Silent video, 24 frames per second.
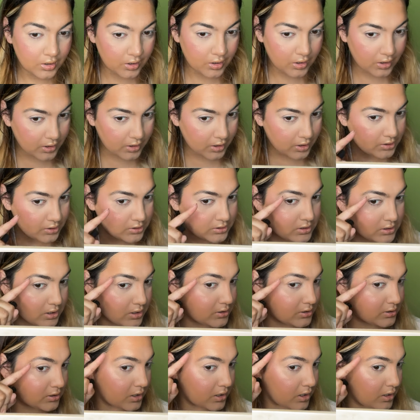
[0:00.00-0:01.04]
and I just like
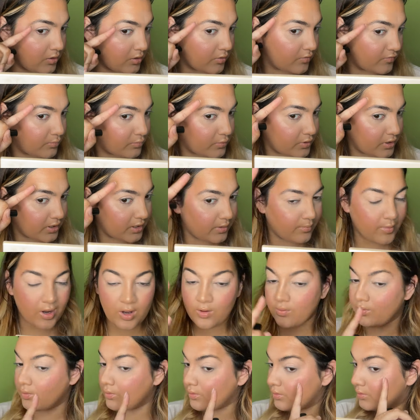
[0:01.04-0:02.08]
to kind of bring them
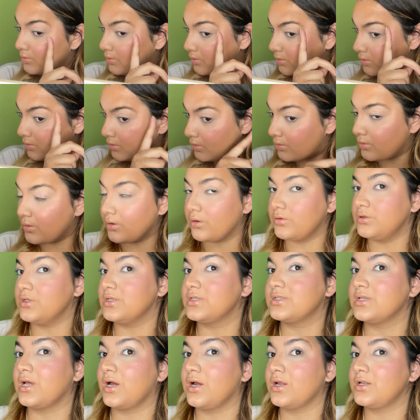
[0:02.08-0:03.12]
out around the
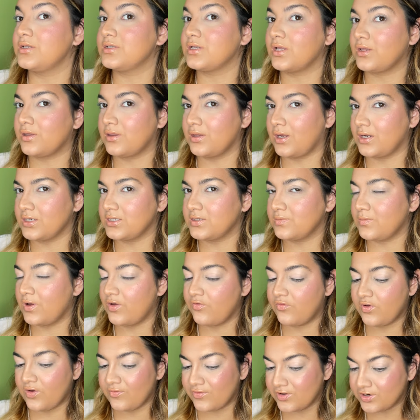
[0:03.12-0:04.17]
sides like that's my
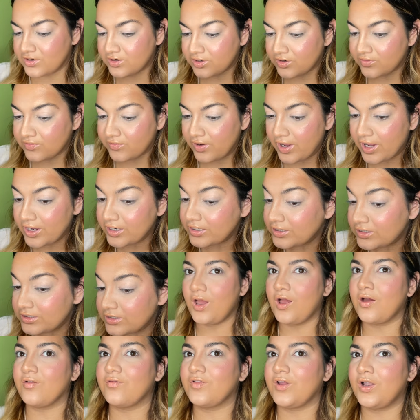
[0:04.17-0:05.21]
feathered effect
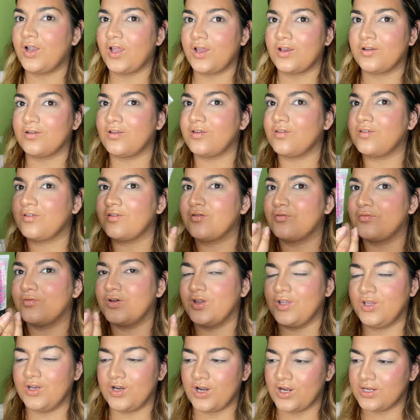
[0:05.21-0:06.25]
i feel like this is a
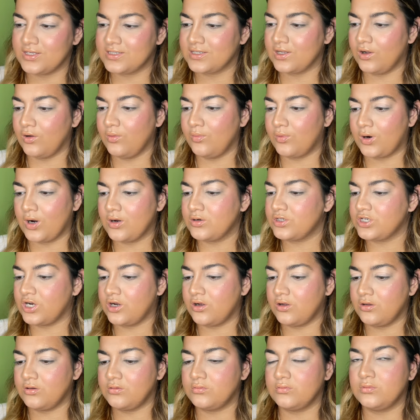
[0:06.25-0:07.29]
really nice little brow
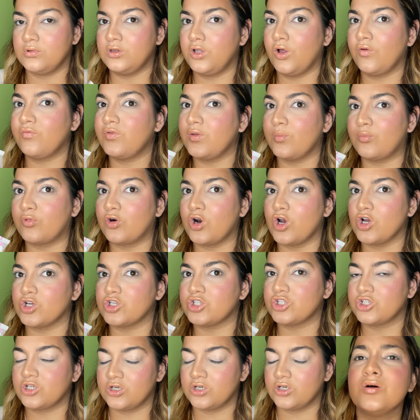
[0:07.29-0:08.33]
gel love the brush
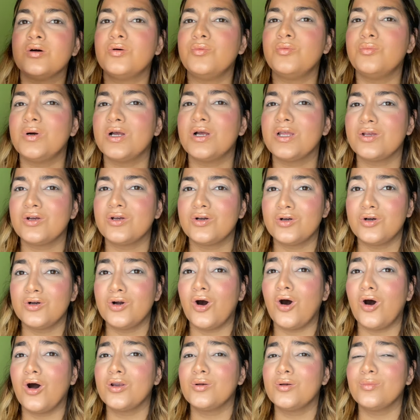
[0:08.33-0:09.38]
oh my
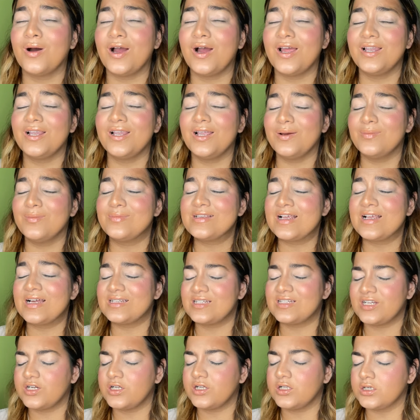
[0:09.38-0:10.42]
god my lips are
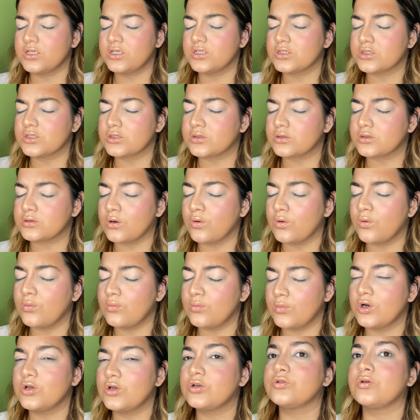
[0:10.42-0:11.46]
tingling so
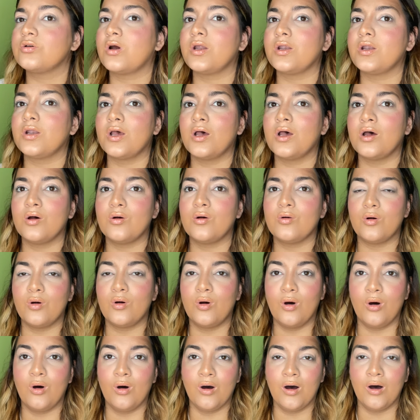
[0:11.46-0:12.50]
much right now
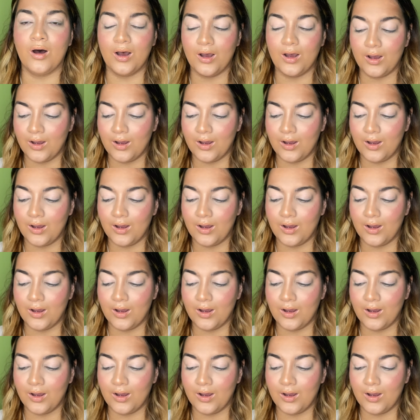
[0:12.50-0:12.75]
oh.